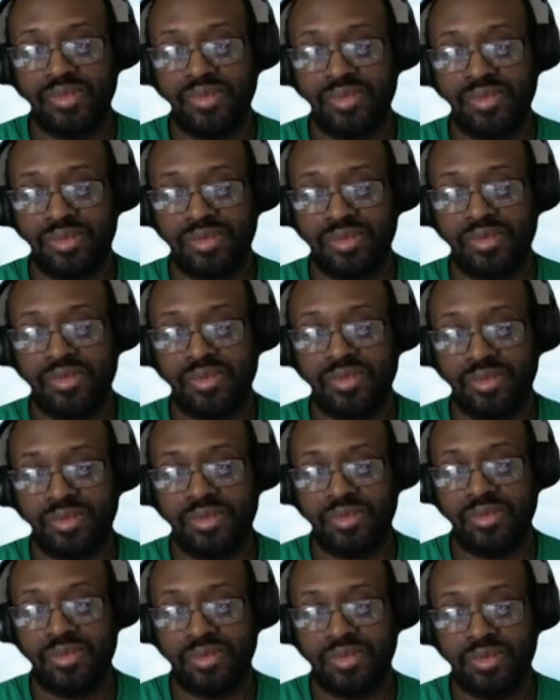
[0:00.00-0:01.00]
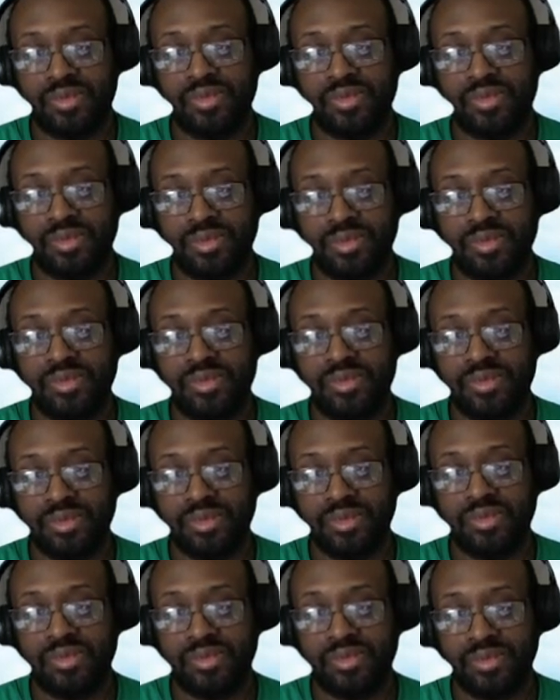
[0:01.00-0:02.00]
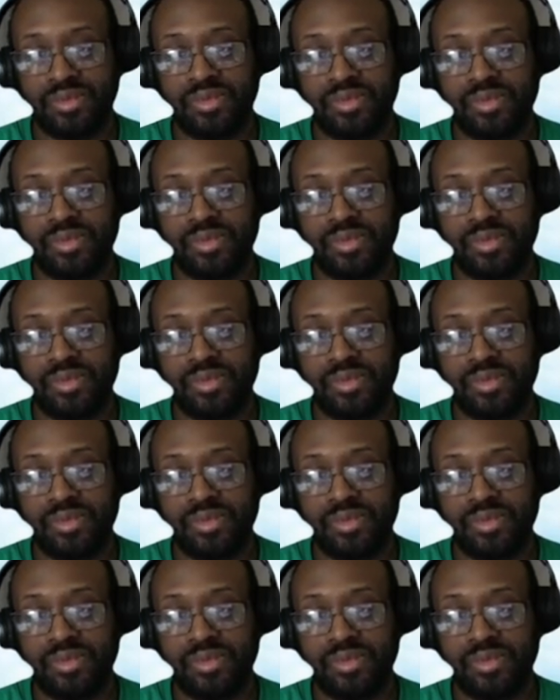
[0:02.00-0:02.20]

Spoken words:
(not speaking)